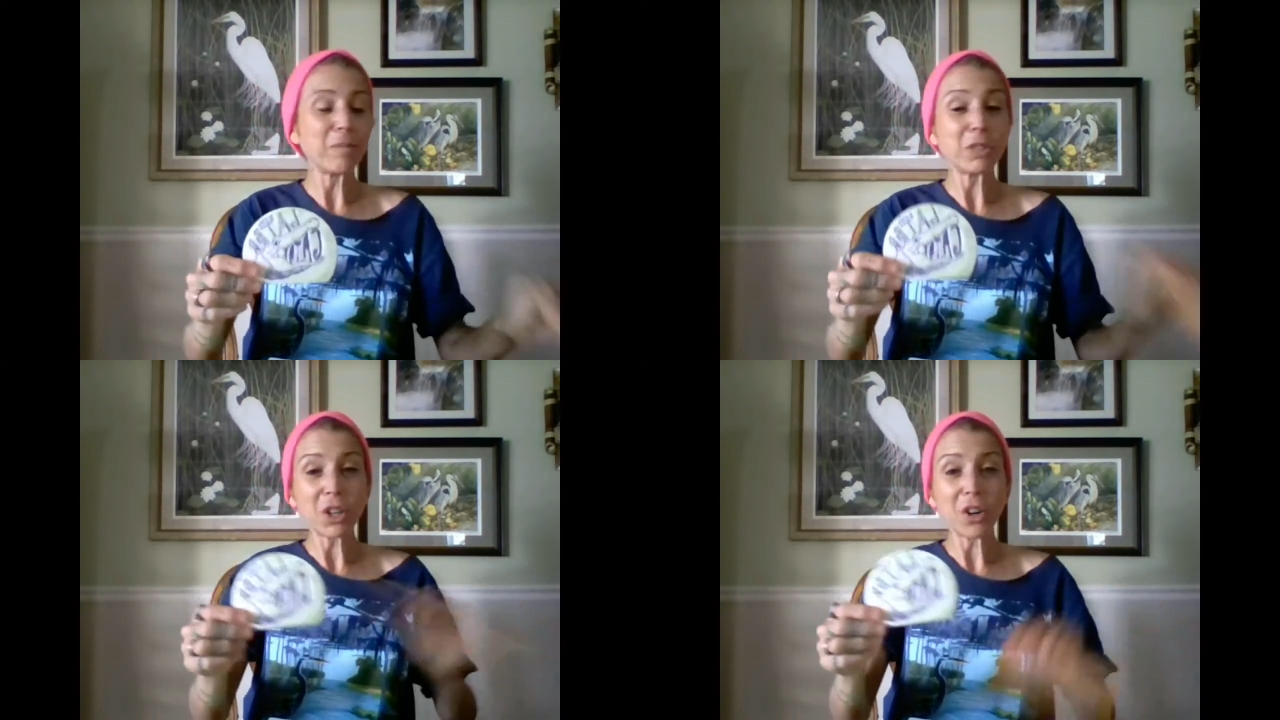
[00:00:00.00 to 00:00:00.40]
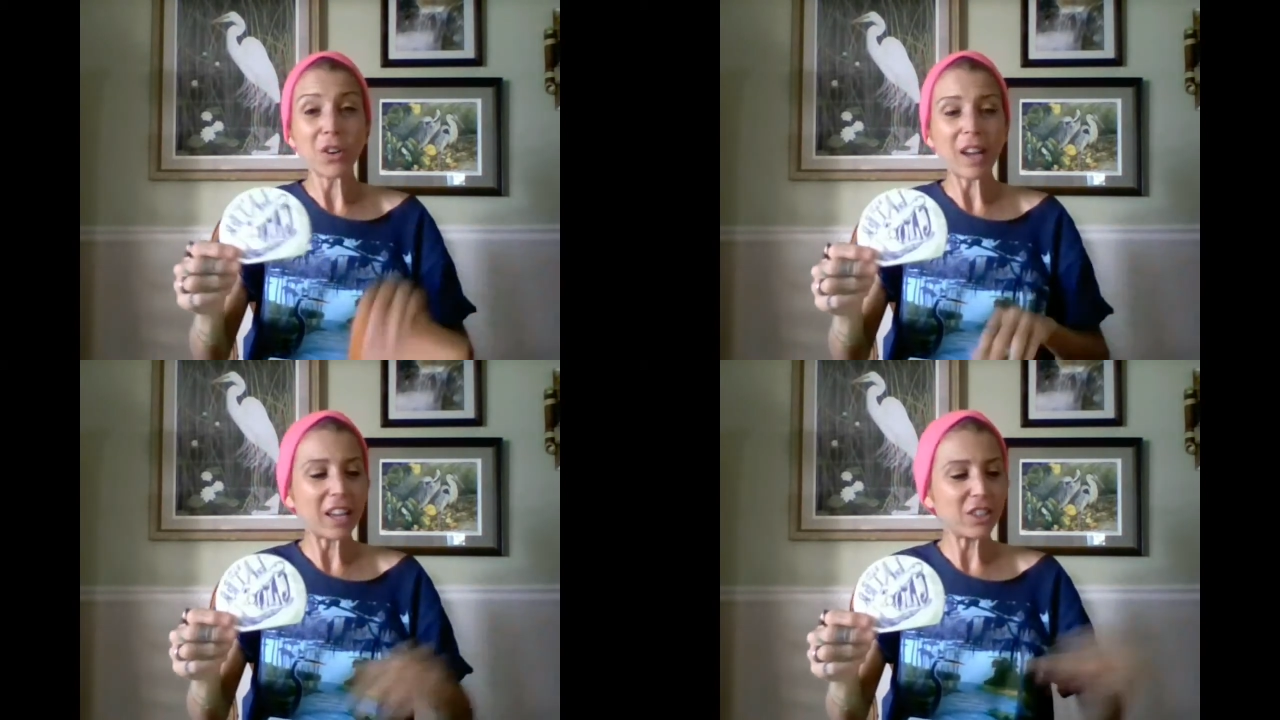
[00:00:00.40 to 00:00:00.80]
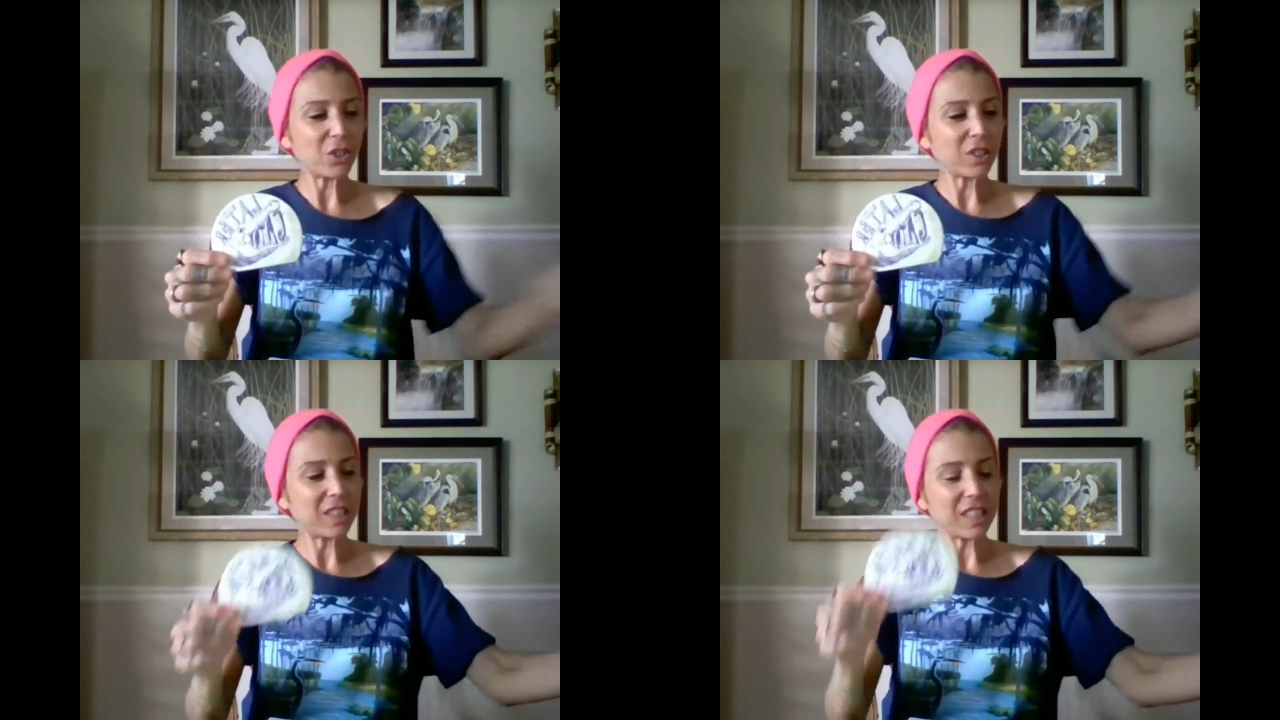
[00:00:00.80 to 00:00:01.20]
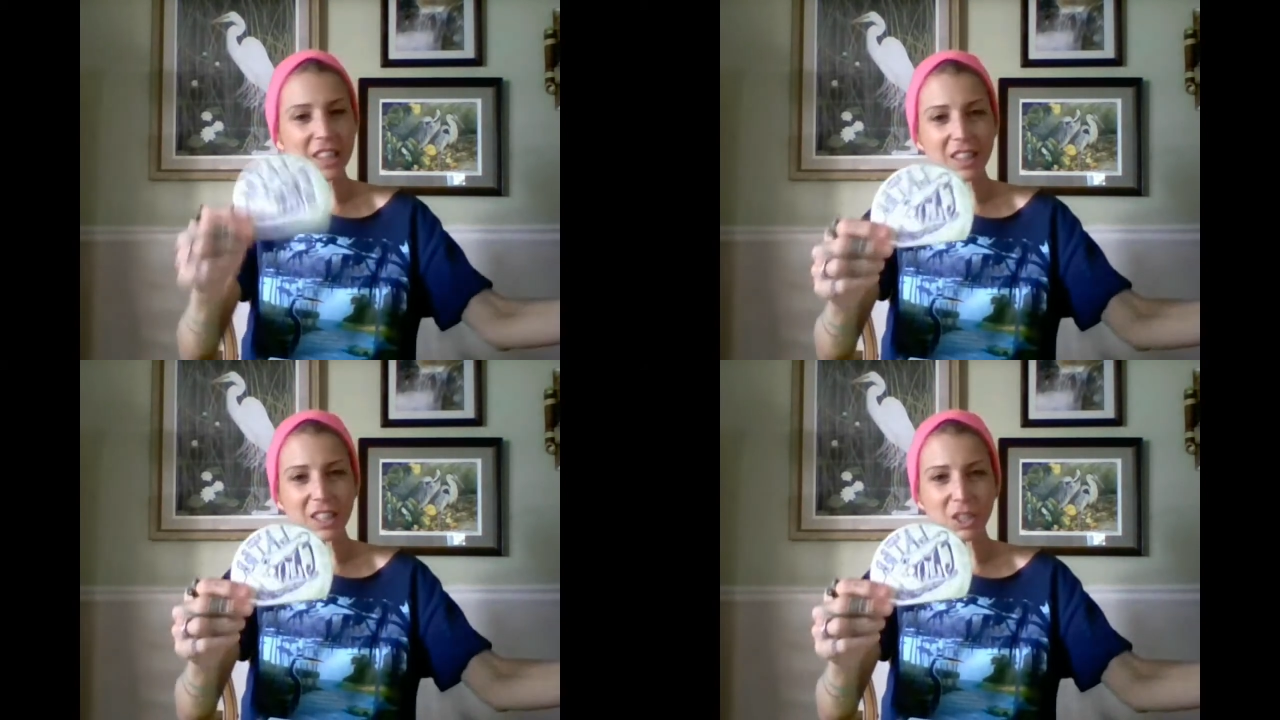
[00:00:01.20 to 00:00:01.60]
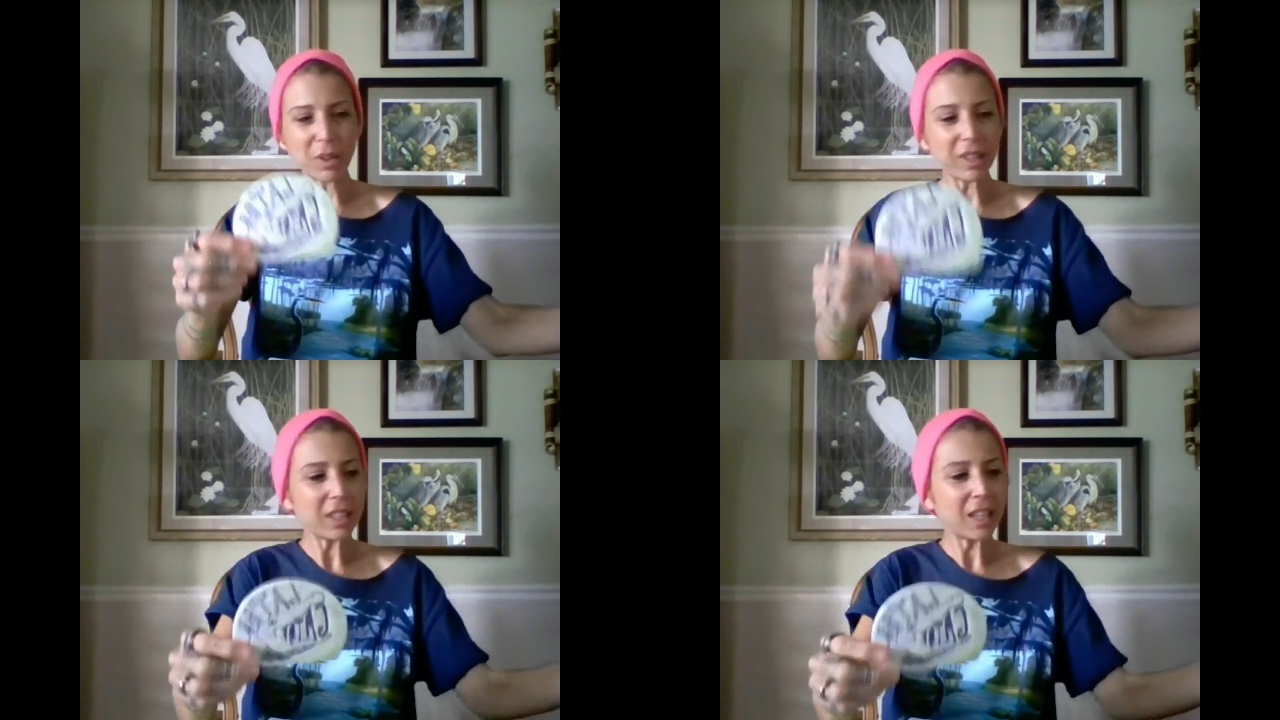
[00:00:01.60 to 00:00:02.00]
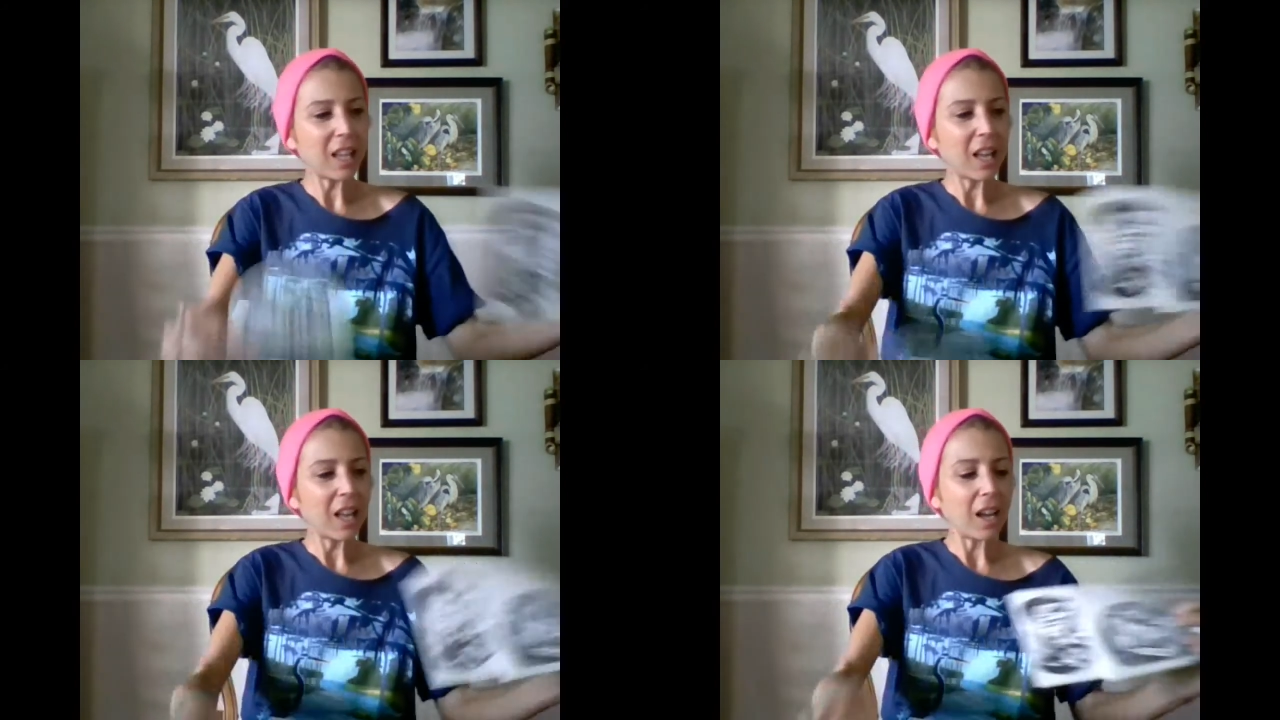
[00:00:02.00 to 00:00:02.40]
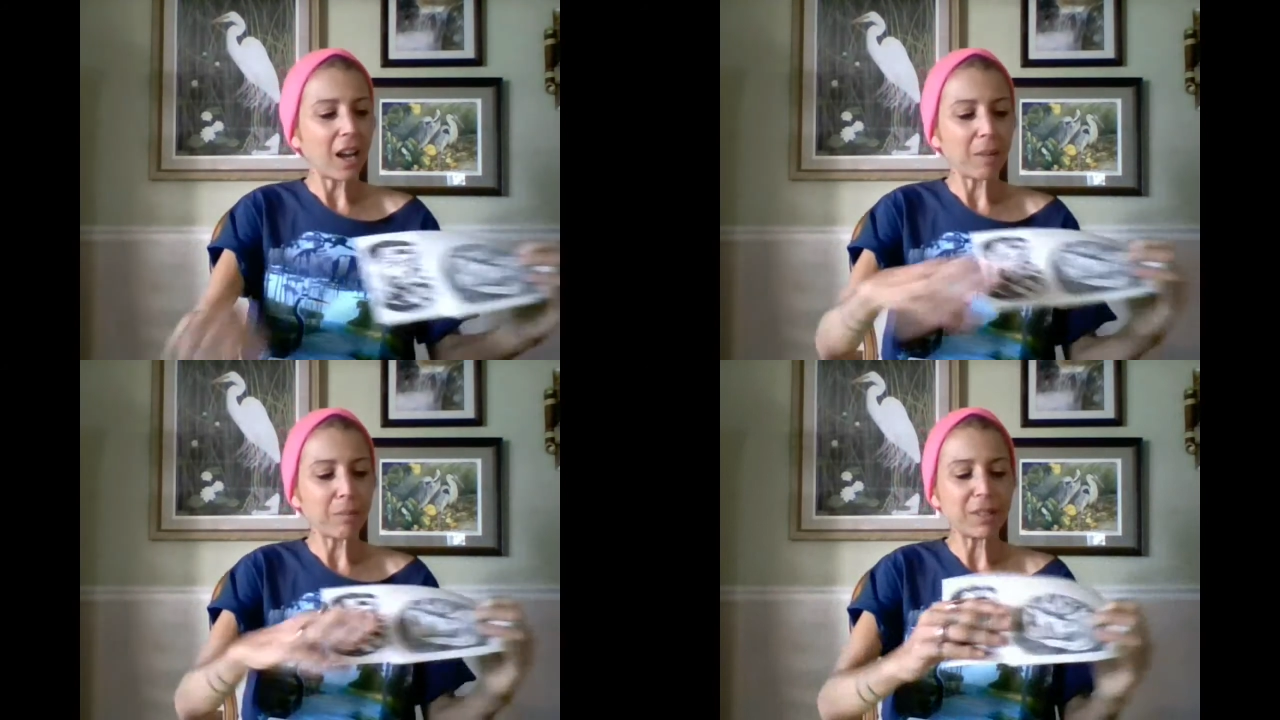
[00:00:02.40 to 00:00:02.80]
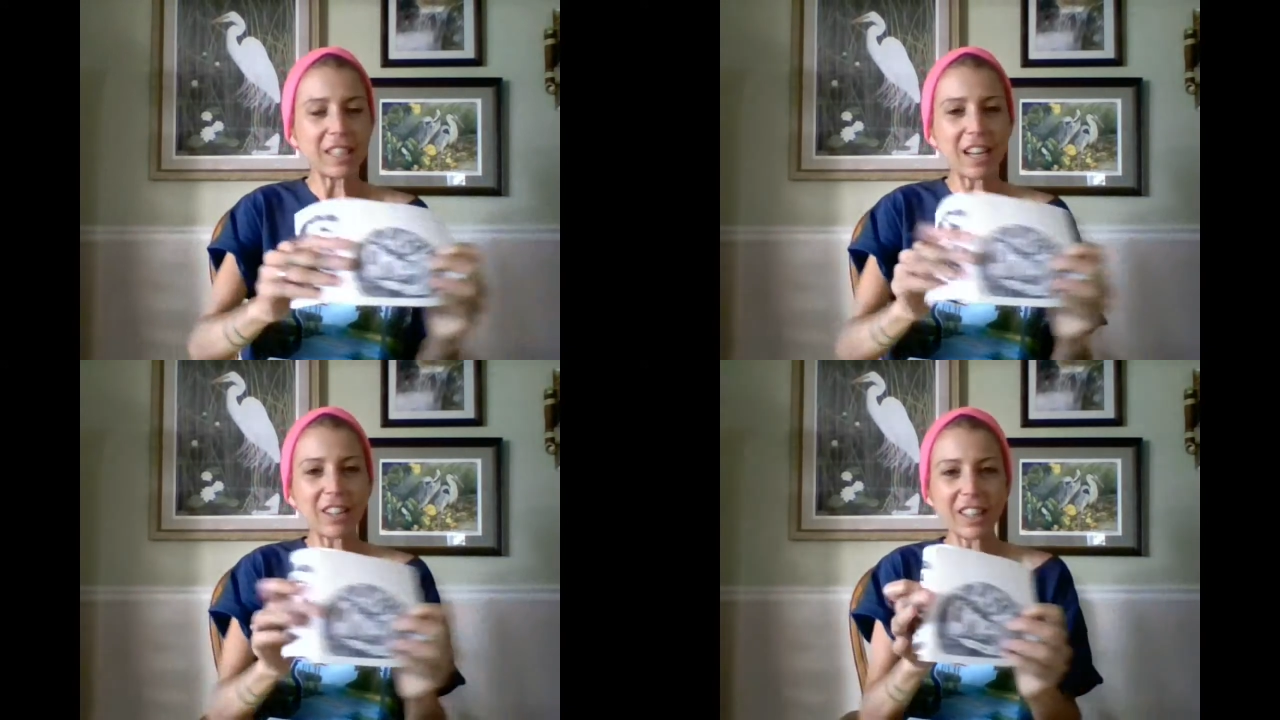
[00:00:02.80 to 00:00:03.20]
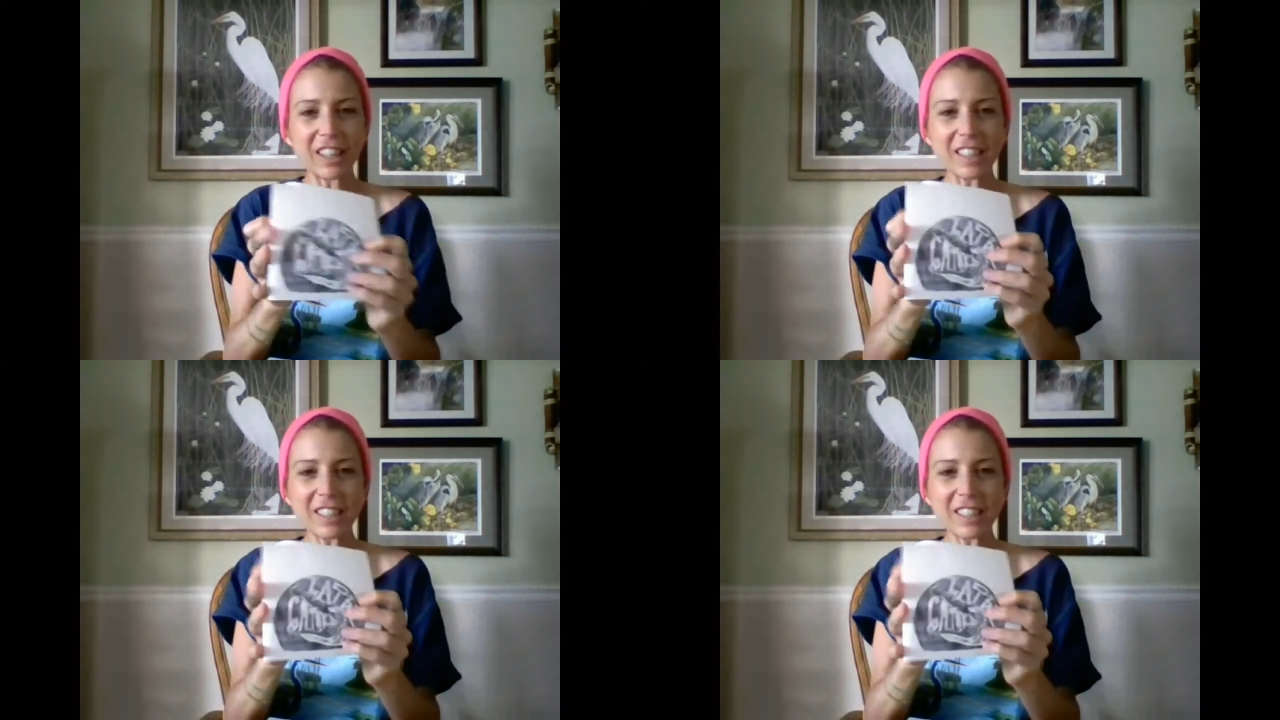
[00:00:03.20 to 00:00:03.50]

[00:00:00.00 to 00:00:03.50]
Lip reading: So, as you can see, this one printed out like this.